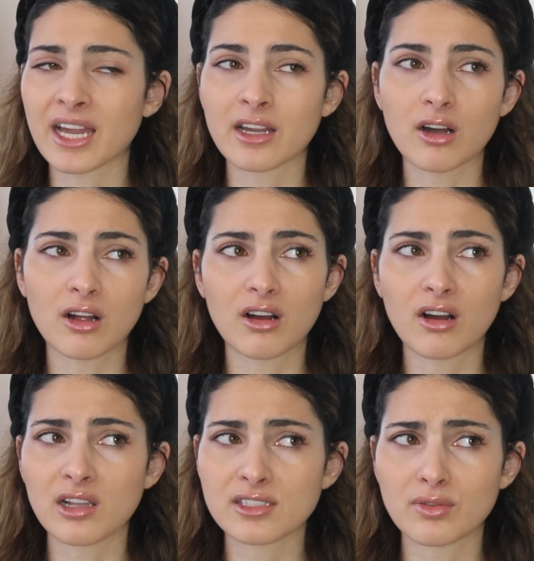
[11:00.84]
I
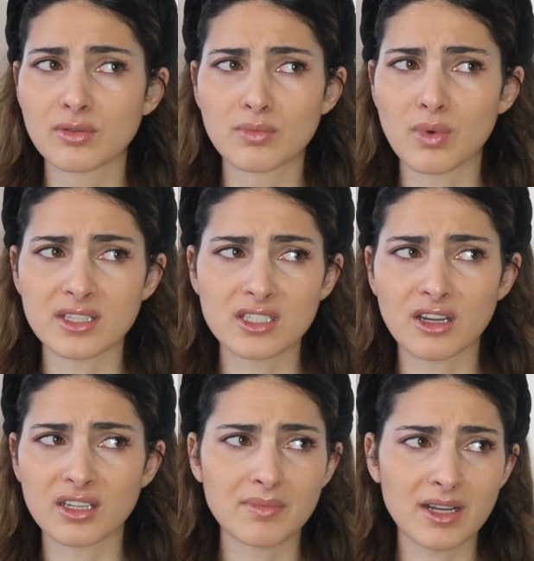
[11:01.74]
also once
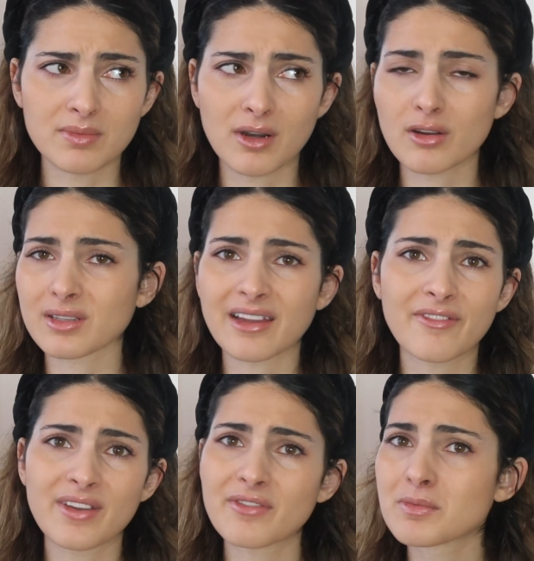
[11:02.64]
got a Max Mara coat like
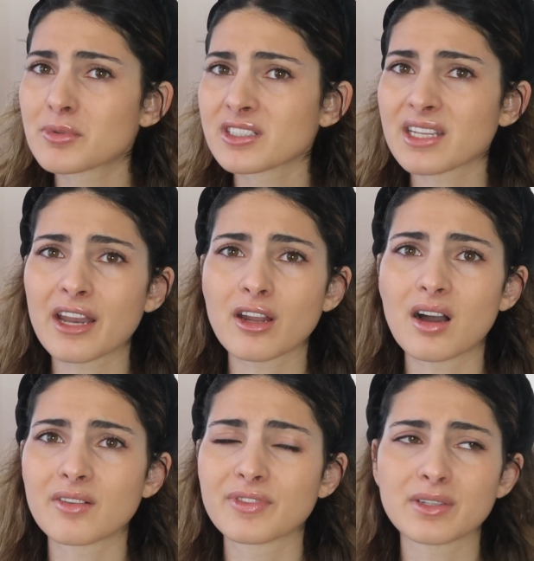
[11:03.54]
50%
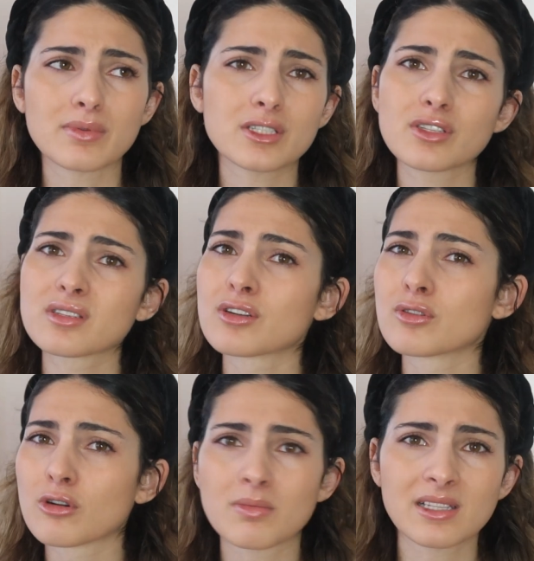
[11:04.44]
off, and it was just a
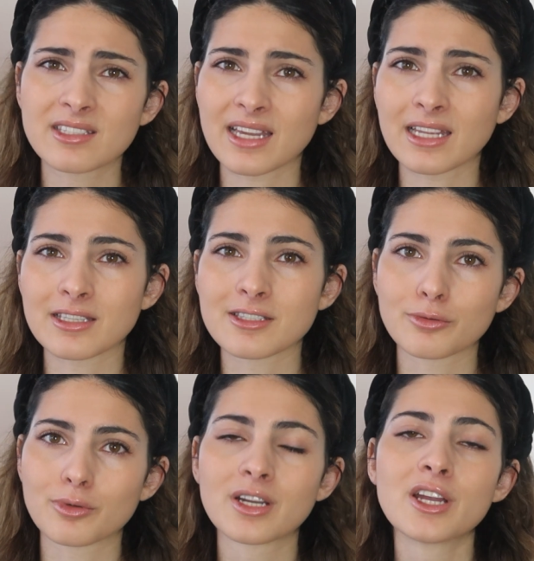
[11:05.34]
normal sale in
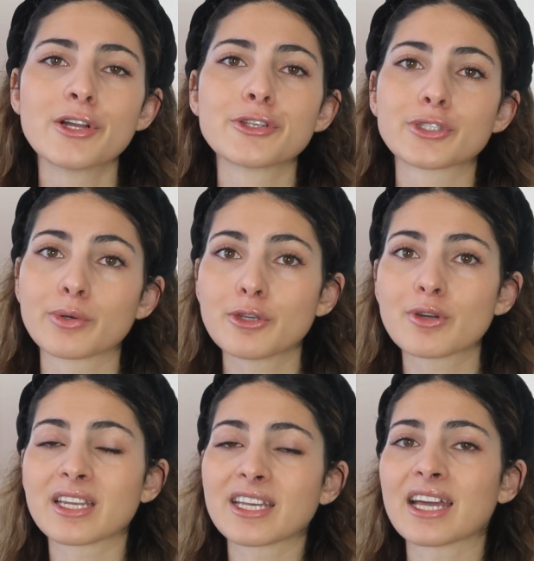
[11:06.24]
store, so you
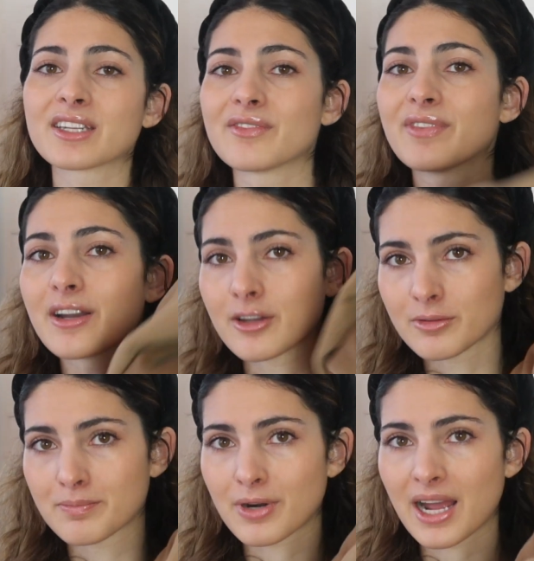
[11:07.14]
can get very
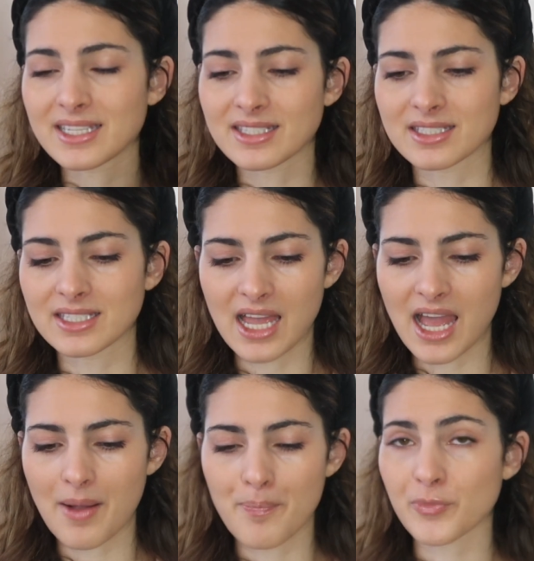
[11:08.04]
good prices
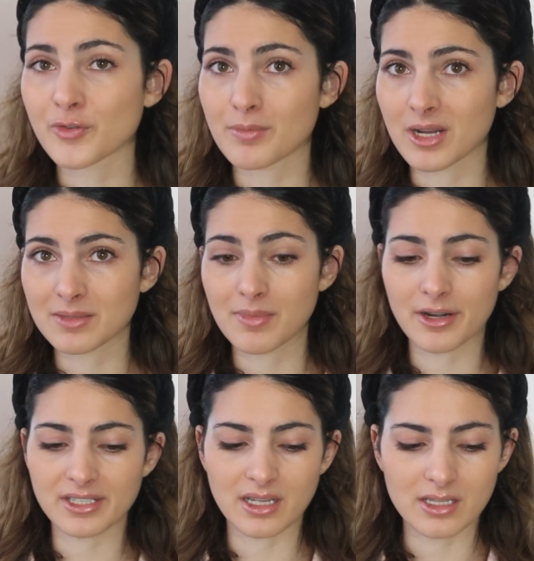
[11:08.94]
for Max
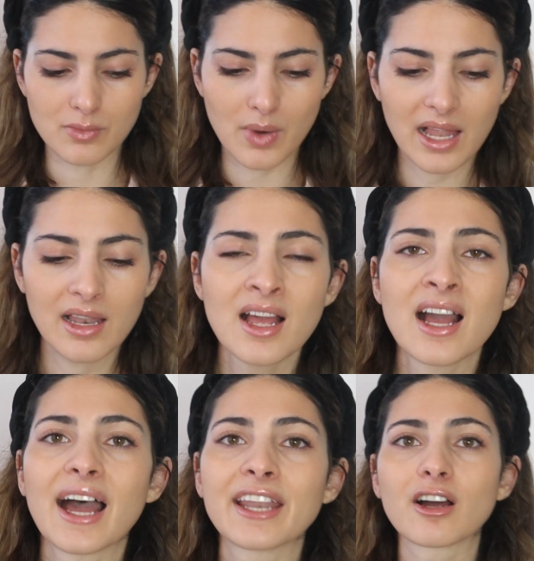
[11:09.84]
Mara's as well.
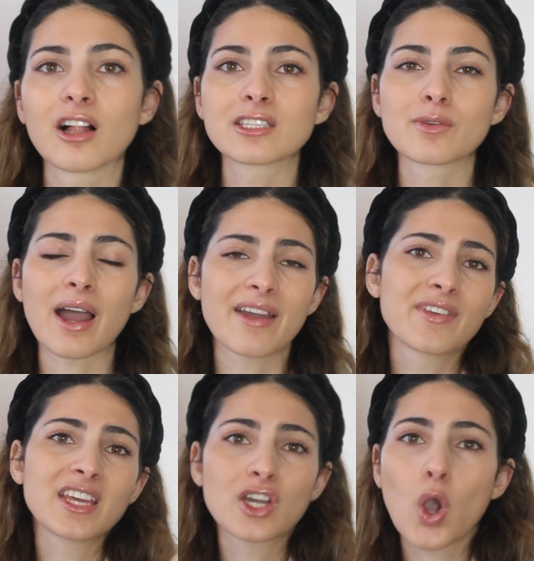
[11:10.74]
And also, I
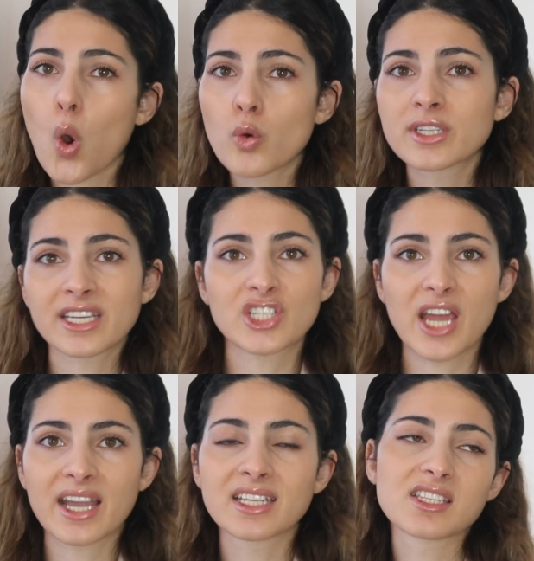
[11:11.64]
think a coat, a
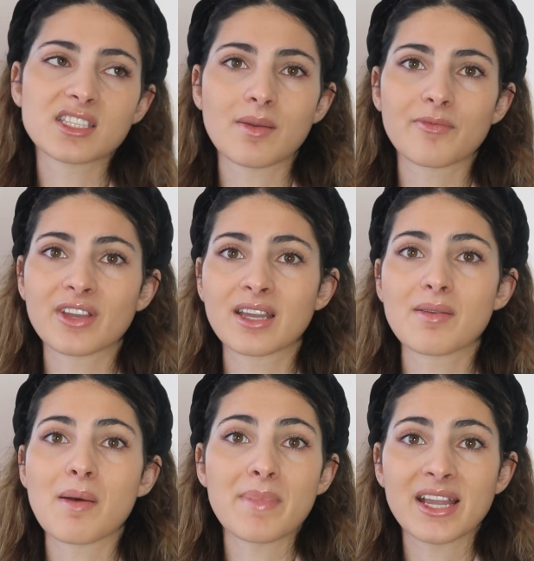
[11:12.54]
jacket is something
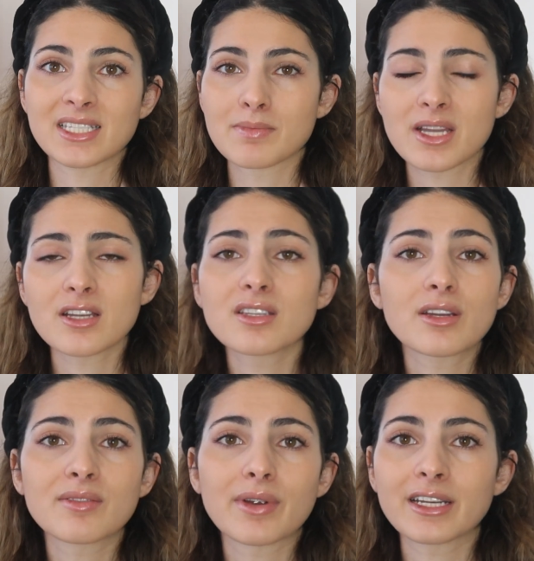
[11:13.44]
amazing because you
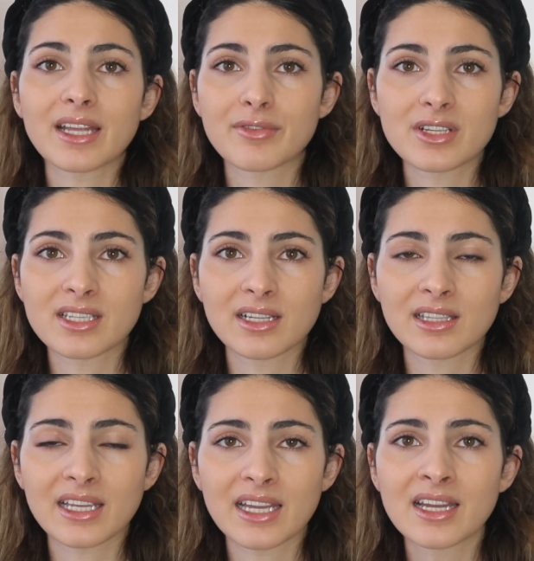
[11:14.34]
can wear it every single
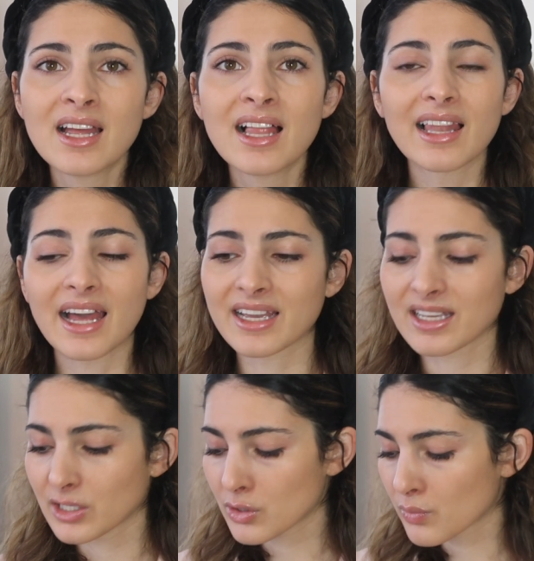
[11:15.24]
day. Like,
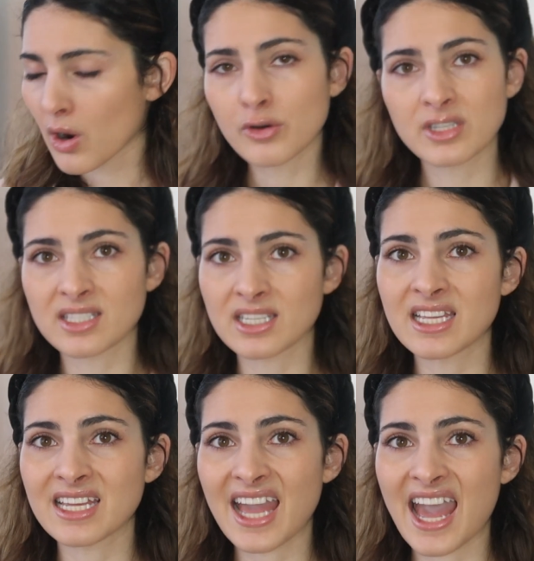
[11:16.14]
you won't
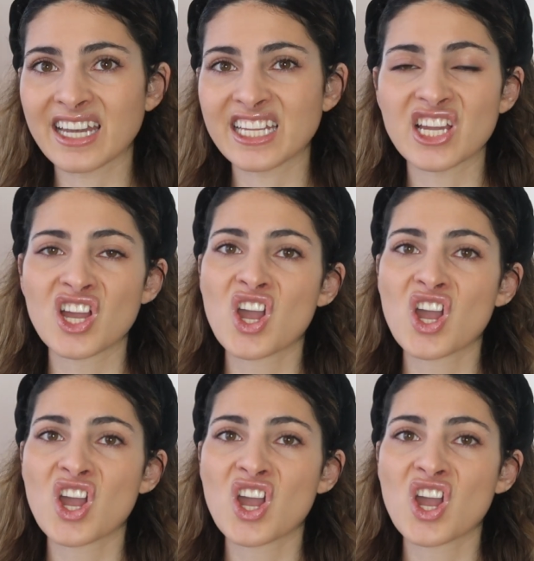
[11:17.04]
see any